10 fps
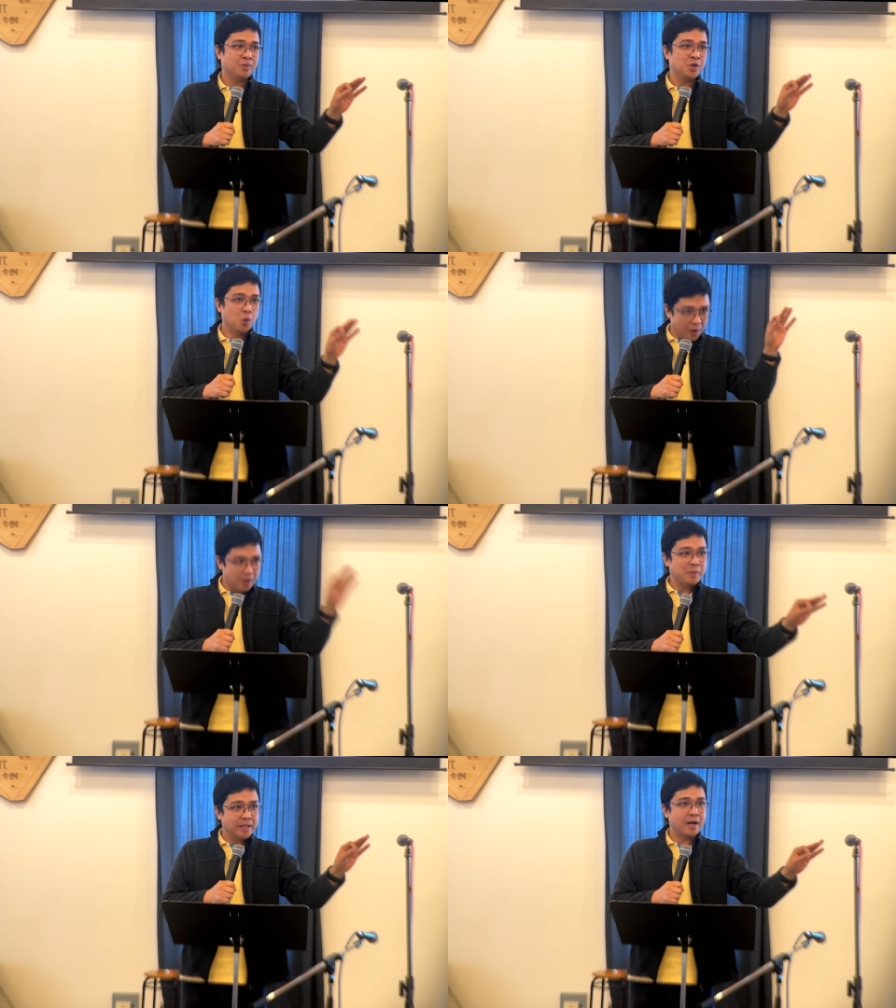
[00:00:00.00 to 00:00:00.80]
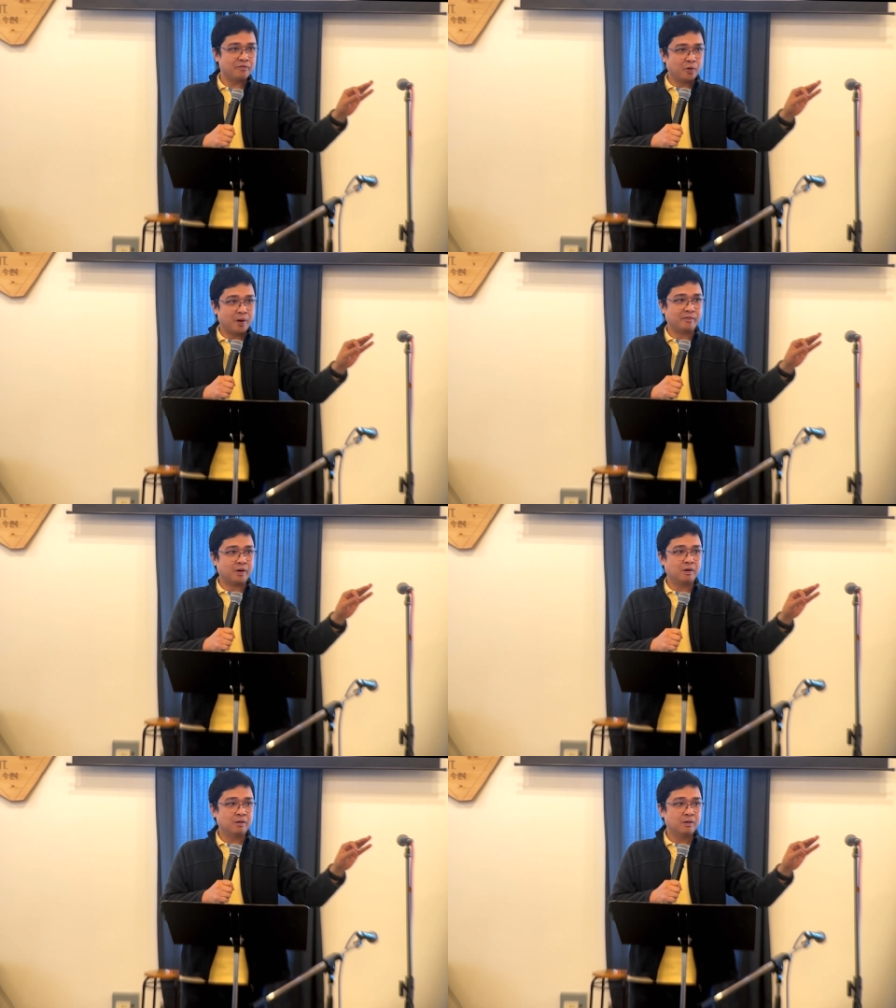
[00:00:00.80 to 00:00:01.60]
You want to be there
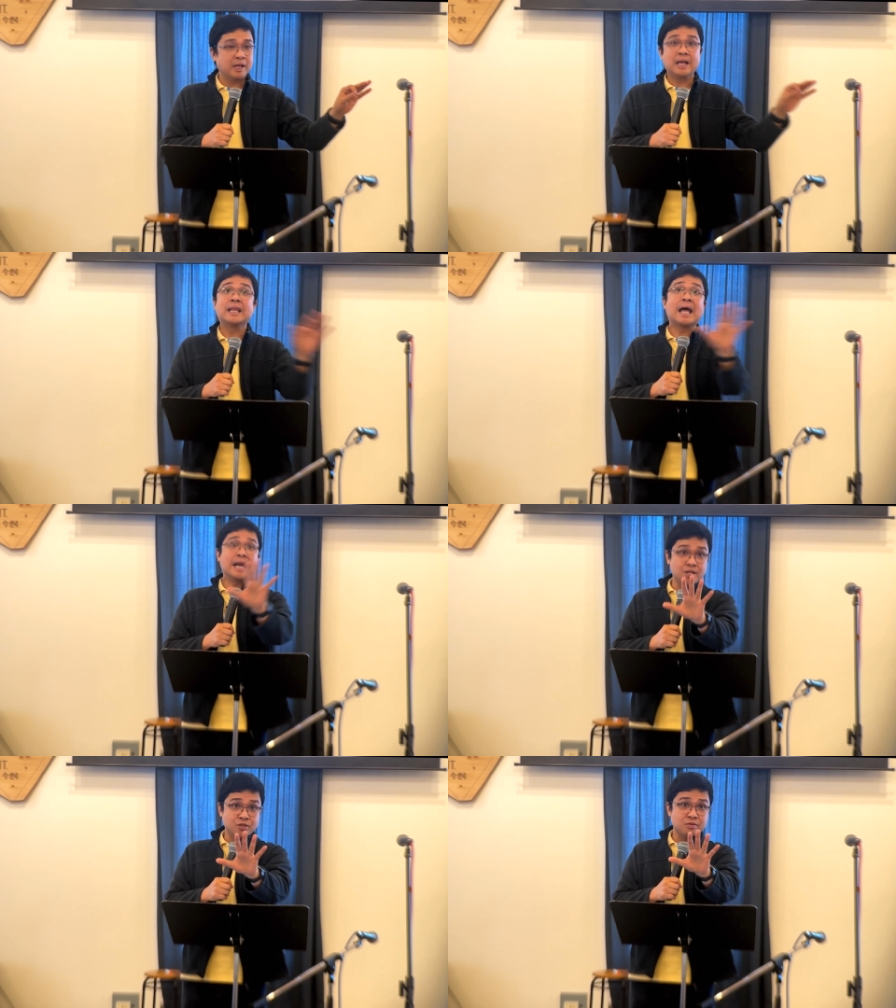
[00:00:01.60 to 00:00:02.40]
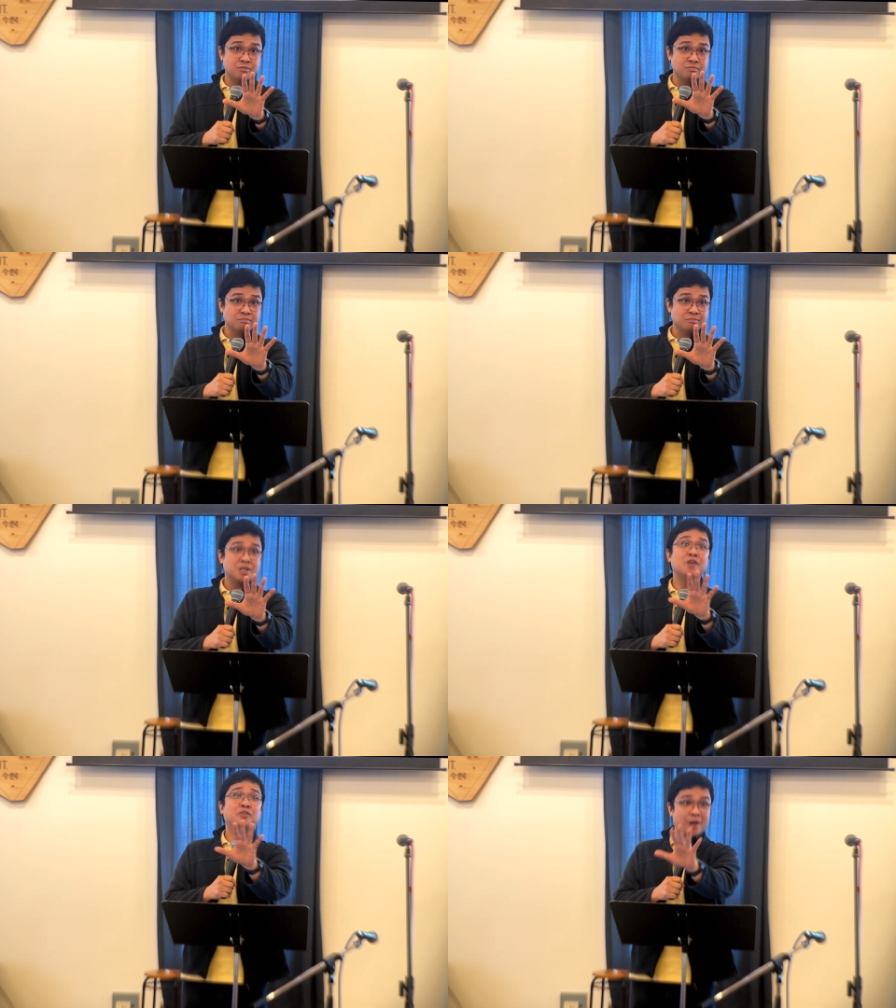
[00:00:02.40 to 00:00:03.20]
forever. That is
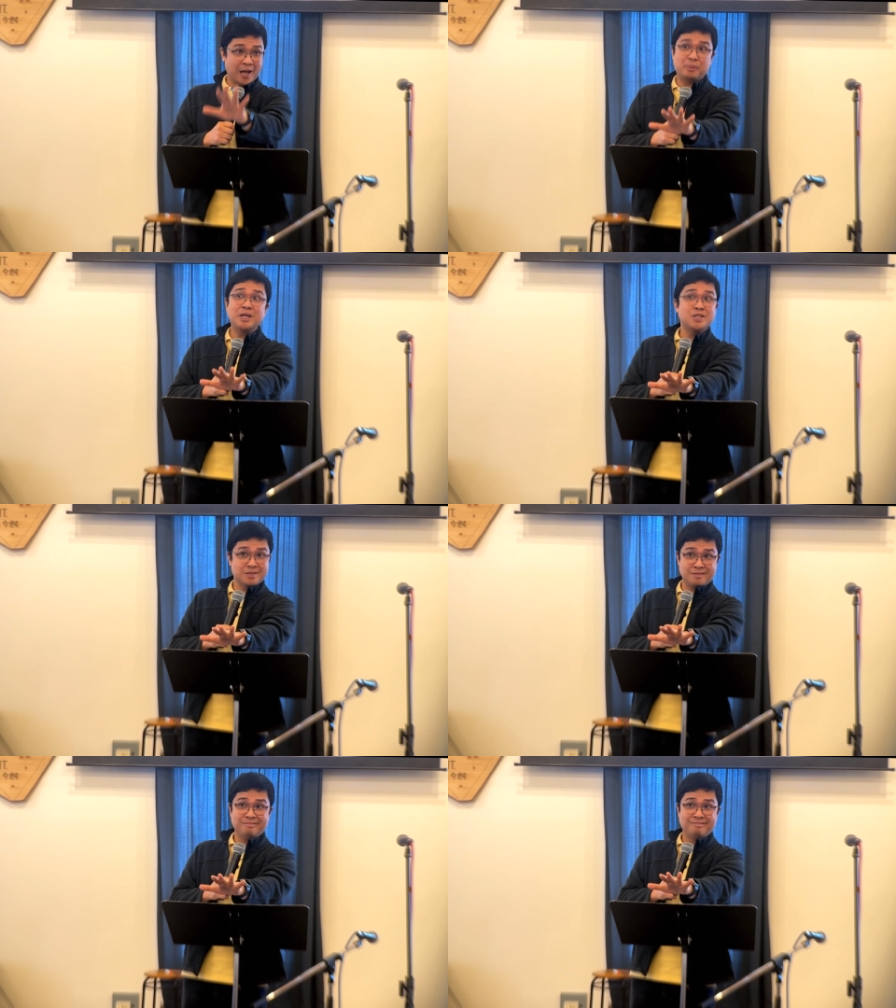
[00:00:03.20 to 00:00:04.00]
if you like beaches.